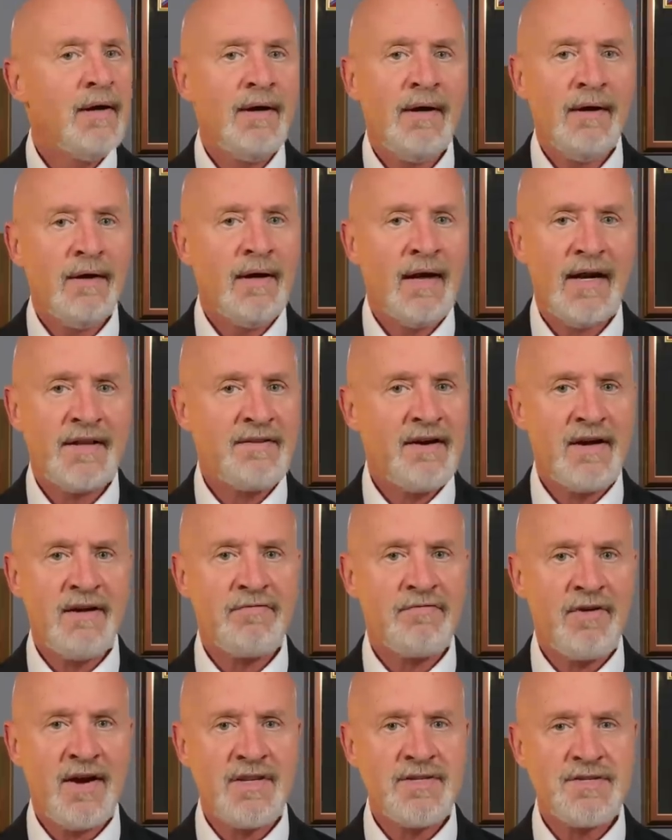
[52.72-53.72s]
Can I tell you,
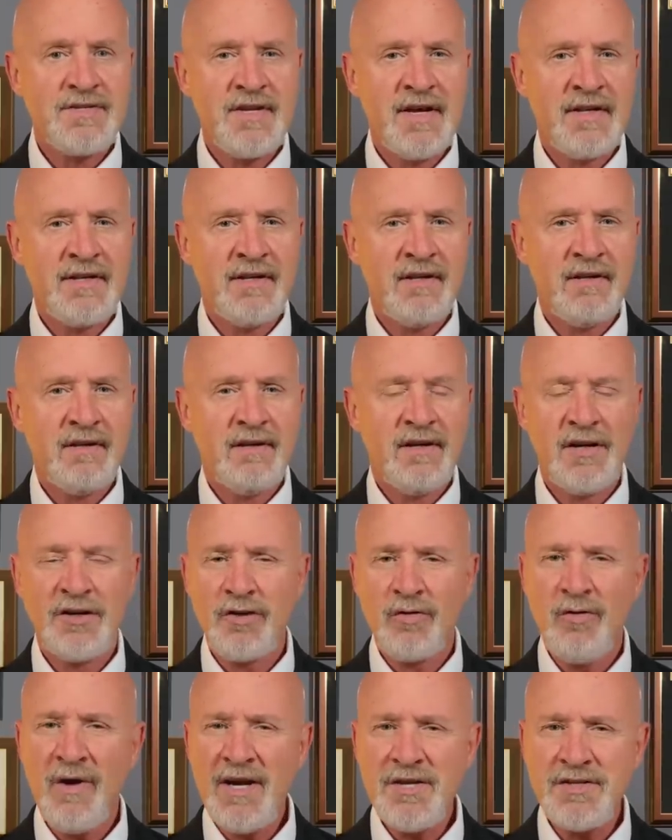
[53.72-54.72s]
friends, that
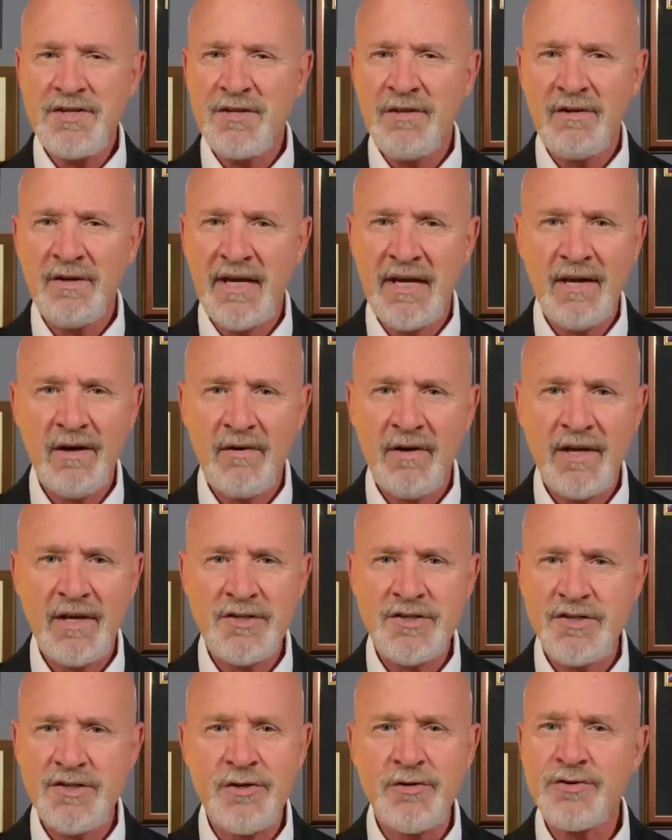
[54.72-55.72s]
congressional
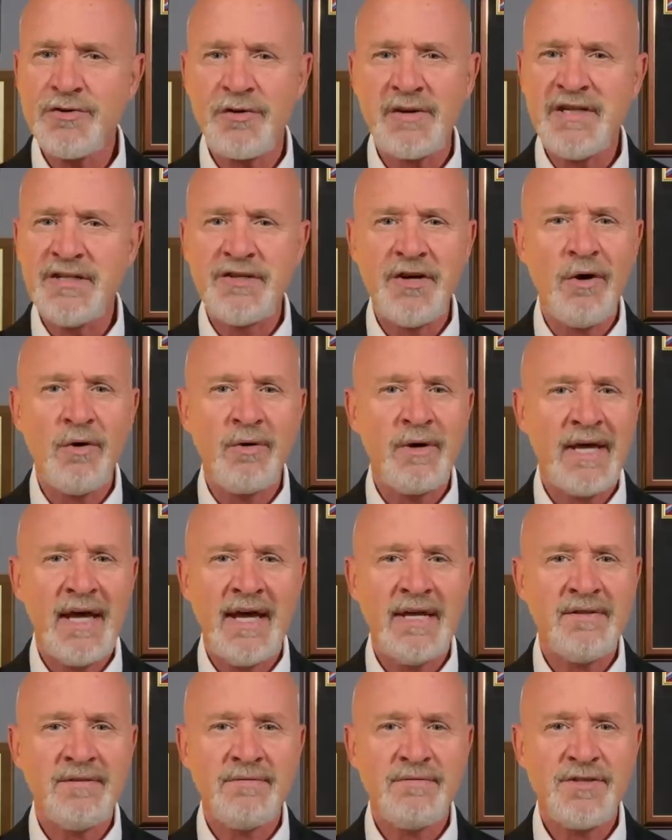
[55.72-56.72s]
hearings usually don't
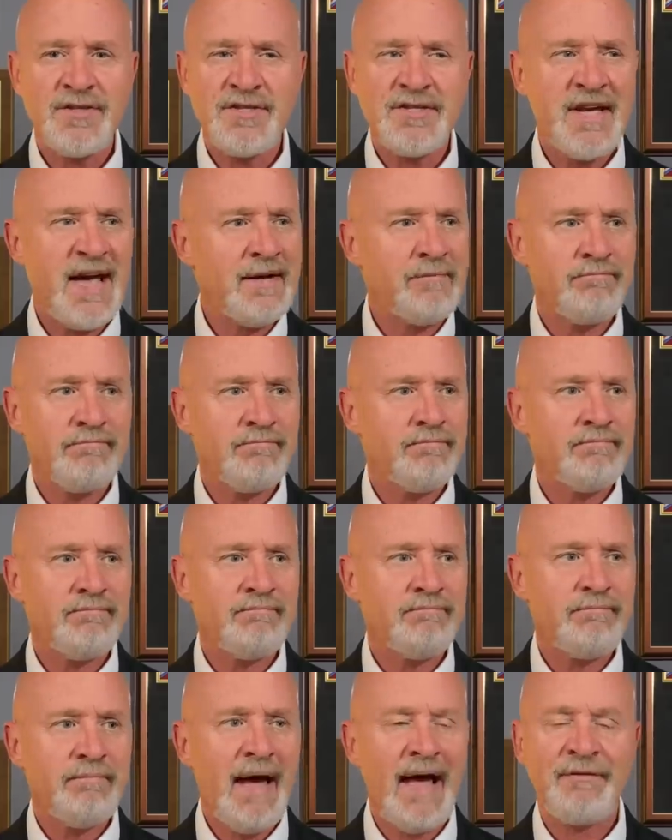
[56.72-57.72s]
get set
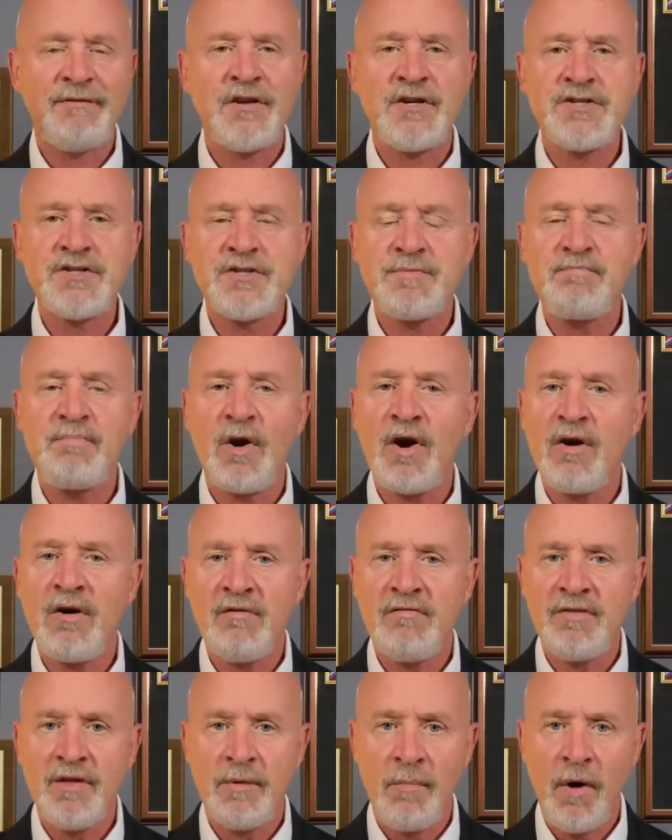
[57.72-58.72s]
at the spur
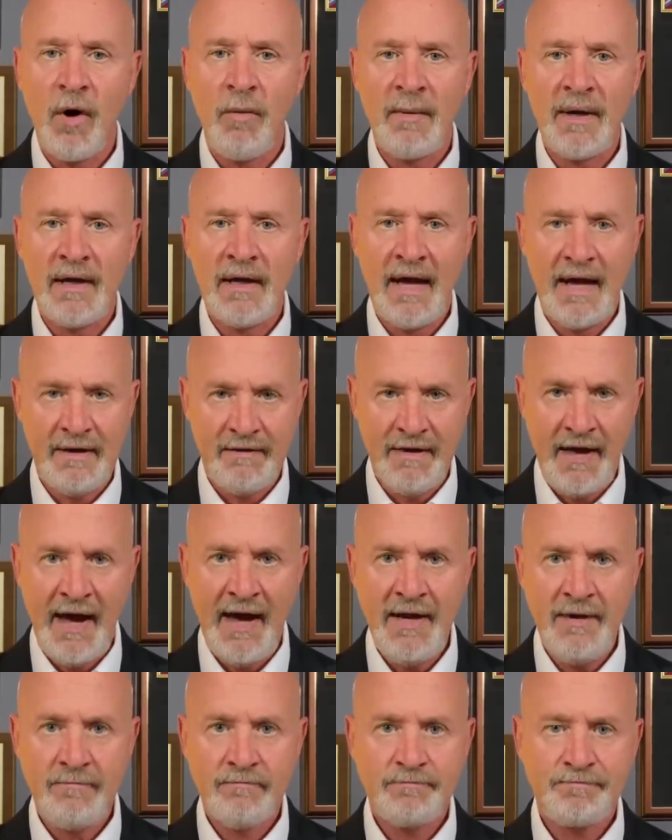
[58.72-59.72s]
of the moment like
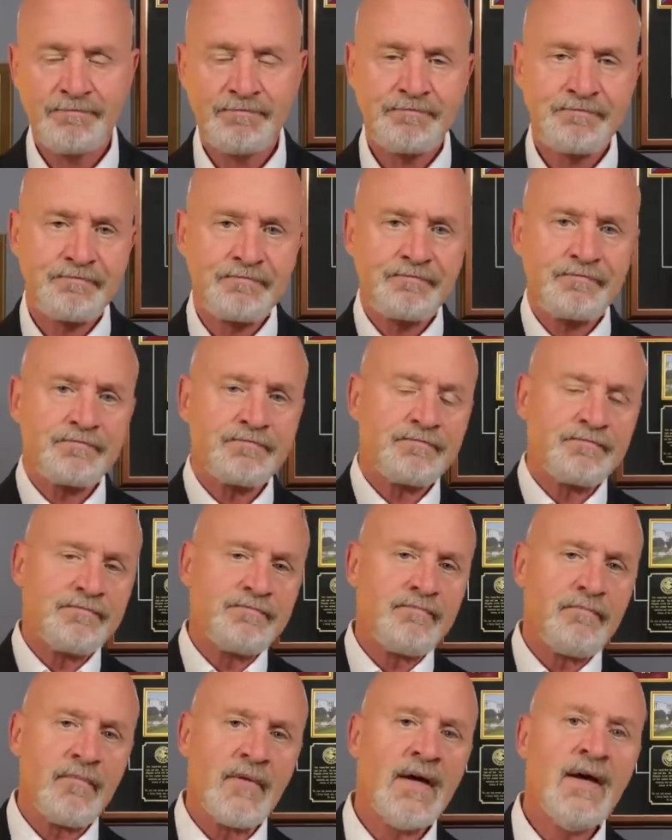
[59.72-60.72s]
that.
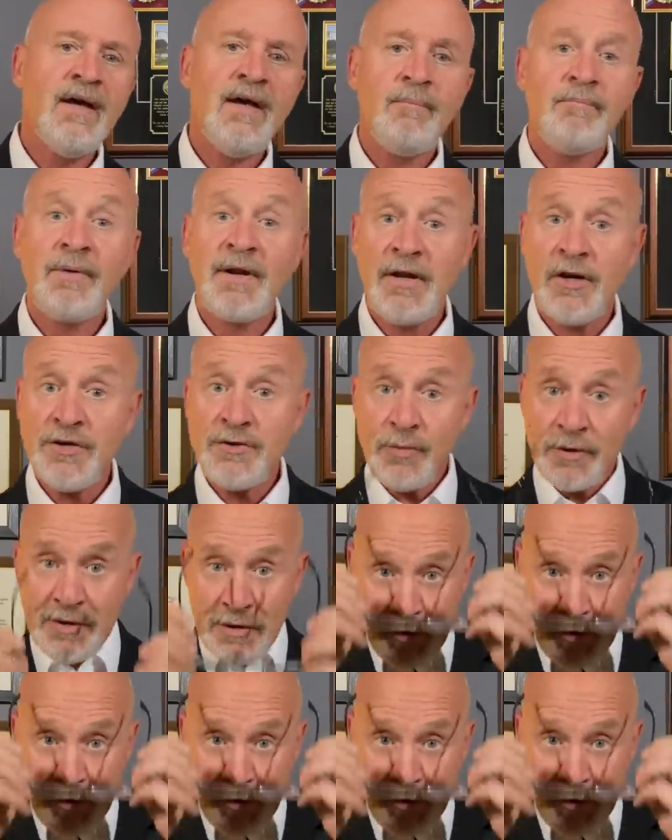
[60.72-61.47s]
But here's what the New